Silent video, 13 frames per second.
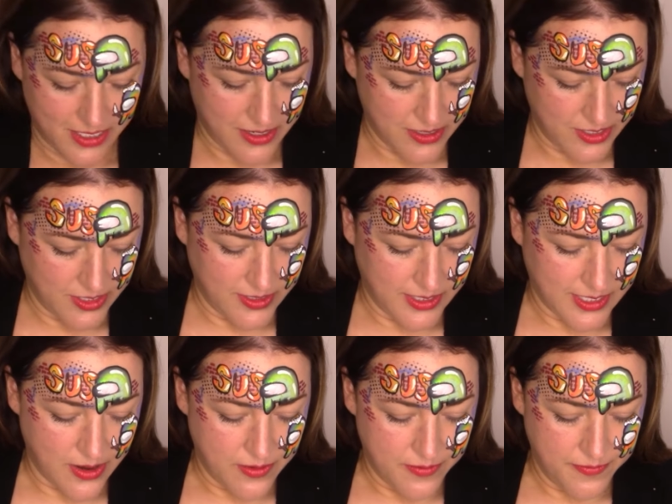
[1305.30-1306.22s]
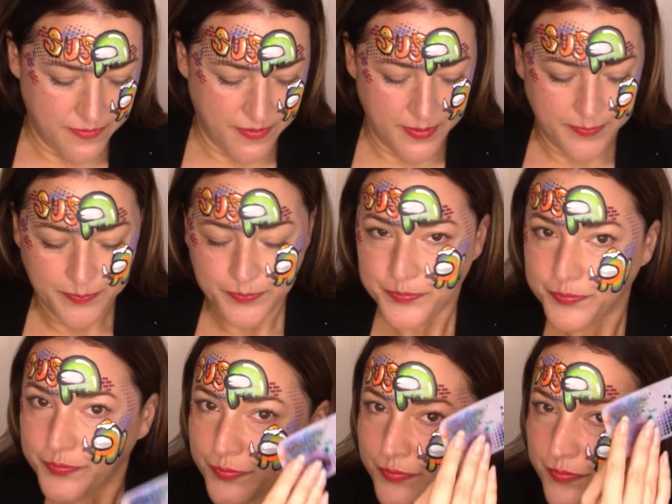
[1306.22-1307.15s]
on yourself
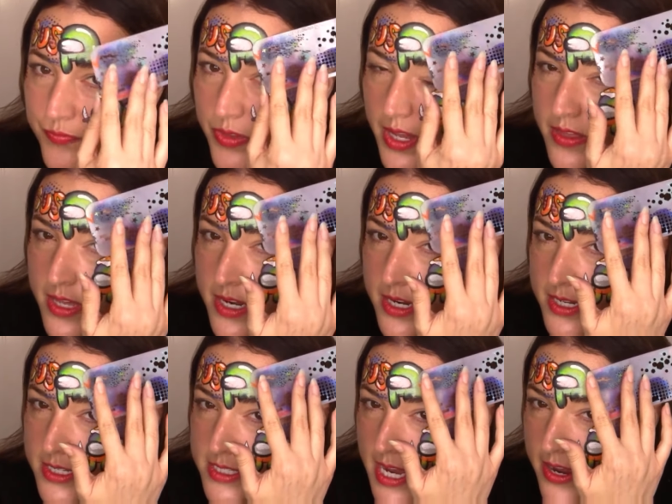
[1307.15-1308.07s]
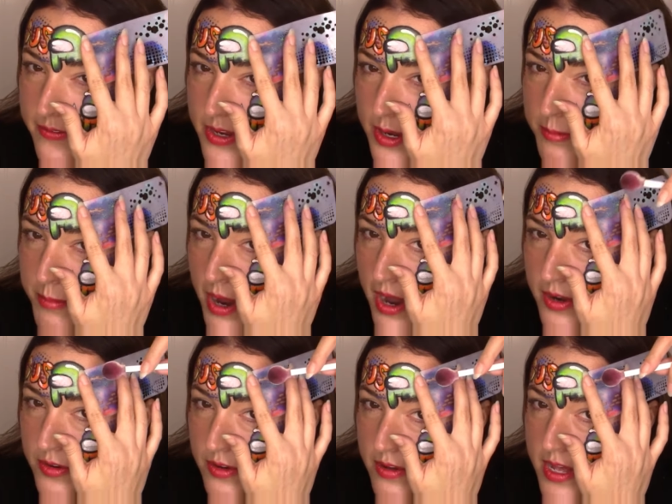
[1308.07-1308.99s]
than it is having a
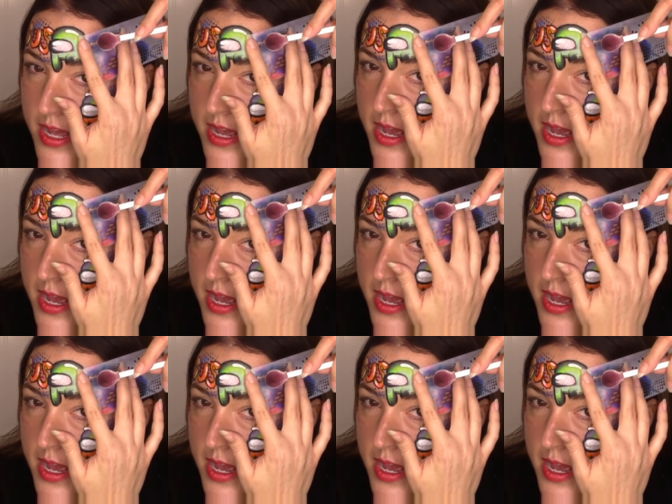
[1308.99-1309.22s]
model.